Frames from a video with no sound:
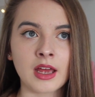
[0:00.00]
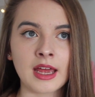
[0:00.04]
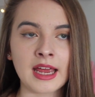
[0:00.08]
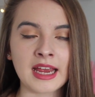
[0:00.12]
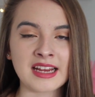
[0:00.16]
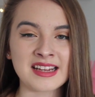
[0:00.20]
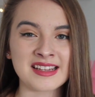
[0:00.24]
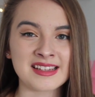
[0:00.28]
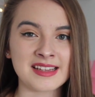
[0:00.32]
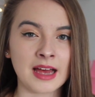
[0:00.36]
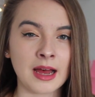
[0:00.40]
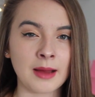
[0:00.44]

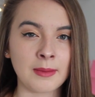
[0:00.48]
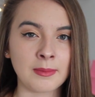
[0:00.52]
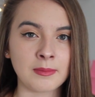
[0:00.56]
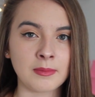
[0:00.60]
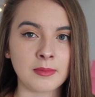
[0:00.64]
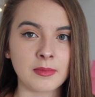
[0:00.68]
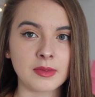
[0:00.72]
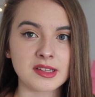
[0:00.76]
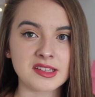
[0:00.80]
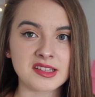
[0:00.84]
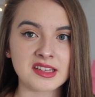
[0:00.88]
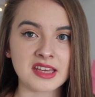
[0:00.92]

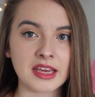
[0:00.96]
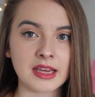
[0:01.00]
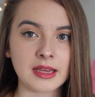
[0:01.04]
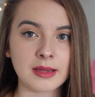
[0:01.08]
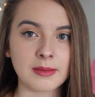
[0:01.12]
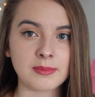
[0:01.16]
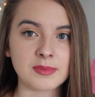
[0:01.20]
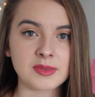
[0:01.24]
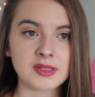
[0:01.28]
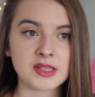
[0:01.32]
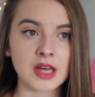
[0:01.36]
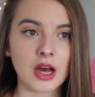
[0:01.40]
exam
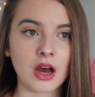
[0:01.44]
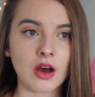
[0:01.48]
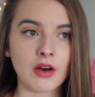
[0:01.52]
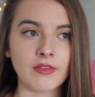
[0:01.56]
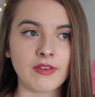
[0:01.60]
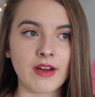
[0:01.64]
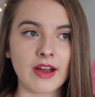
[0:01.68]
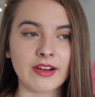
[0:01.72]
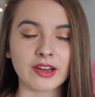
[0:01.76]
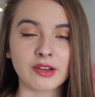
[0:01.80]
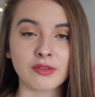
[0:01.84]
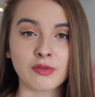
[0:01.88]
schemes that are
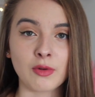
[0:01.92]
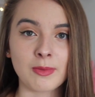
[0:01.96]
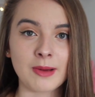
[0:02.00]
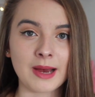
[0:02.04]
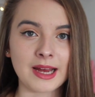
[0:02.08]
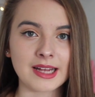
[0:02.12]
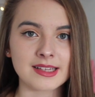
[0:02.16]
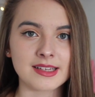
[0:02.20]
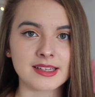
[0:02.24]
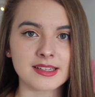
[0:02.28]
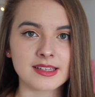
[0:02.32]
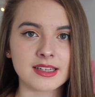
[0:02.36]
very
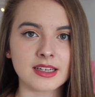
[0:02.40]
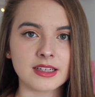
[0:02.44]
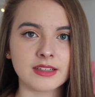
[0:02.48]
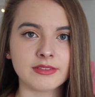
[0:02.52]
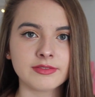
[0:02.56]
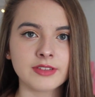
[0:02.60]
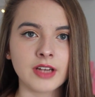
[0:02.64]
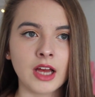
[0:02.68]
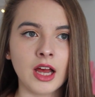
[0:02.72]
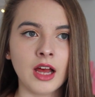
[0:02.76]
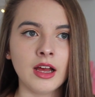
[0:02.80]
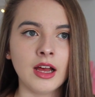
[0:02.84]

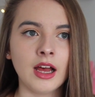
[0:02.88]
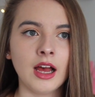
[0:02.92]
repetitive.